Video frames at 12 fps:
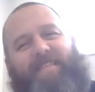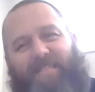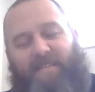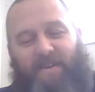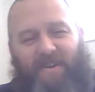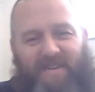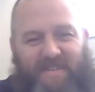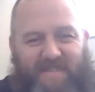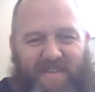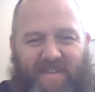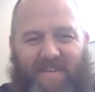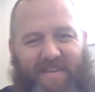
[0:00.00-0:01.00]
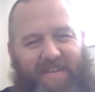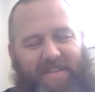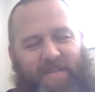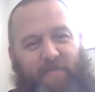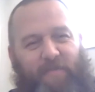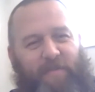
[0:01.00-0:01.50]
Oh, you see,
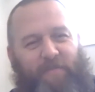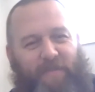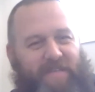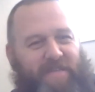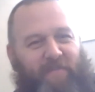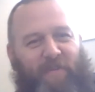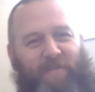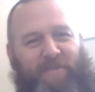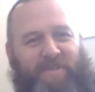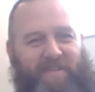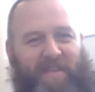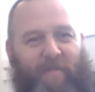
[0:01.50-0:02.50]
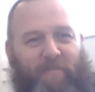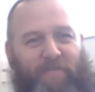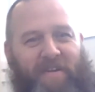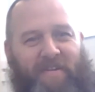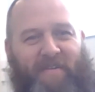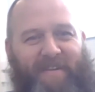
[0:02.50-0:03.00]
it's the future DAB
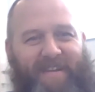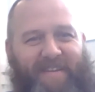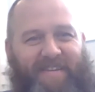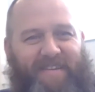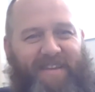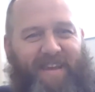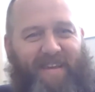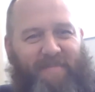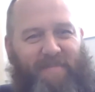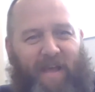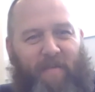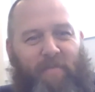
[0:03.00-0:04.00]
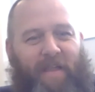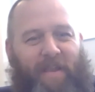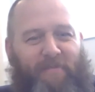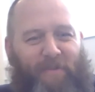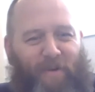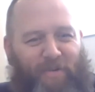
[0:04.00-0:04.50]
radio, isn't it? You can get like
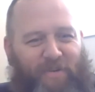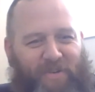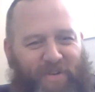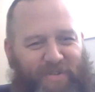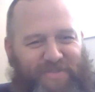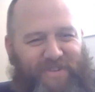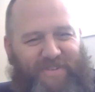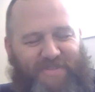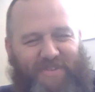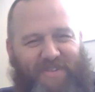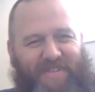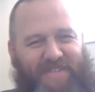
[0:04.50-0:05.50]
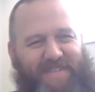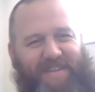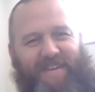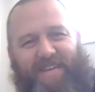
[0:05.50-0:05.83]
Planet Rock and all sorts on its.